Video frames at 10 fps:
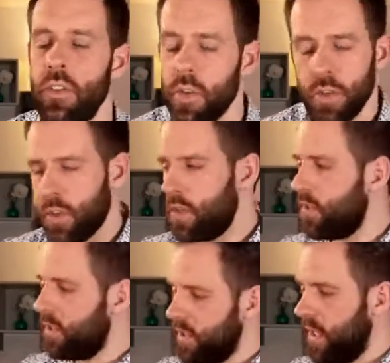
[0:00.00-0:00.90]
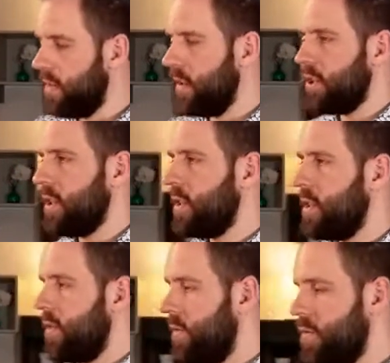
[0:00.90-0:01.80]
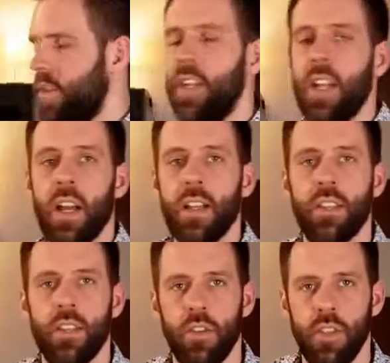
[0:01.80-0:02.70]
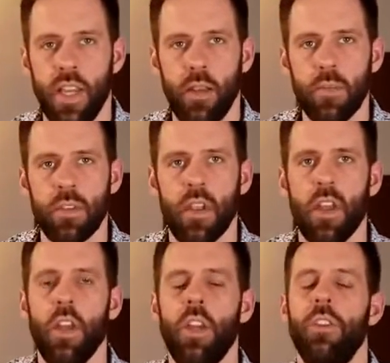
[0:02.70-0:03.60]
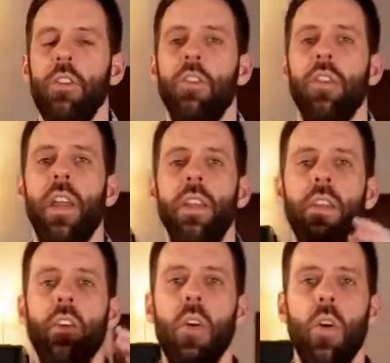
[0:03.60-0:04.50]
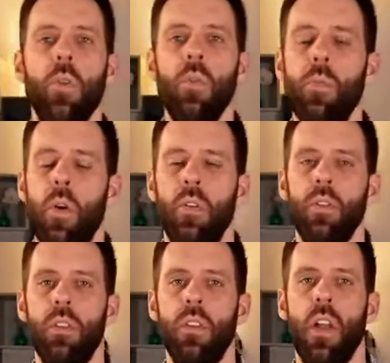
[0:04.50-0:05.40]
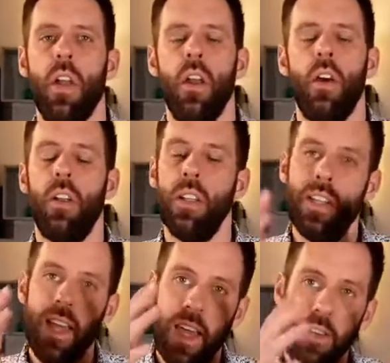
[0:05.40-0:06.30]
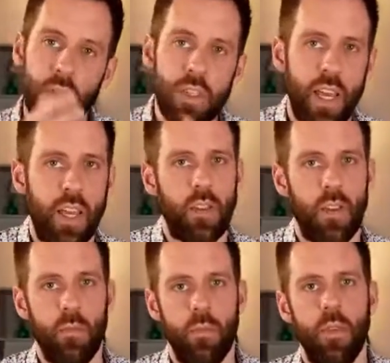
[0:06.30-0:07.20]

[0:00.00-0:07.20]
So you're not giving just 3 lines in your DMs, you're creating a whole post on it and you tag them.